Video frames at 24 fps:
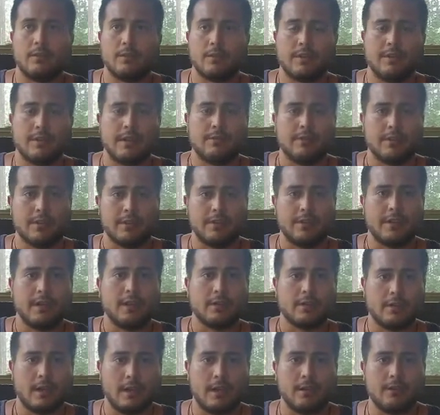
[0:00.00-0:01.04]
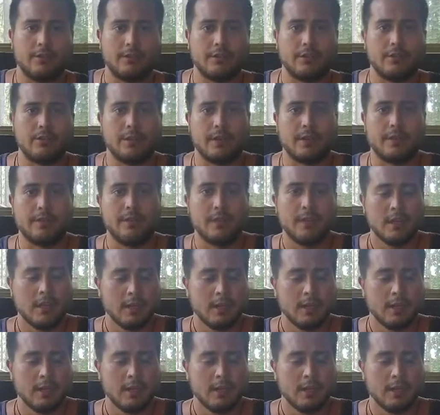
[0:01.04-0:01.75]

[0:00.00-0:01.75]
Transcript: with everything around you with.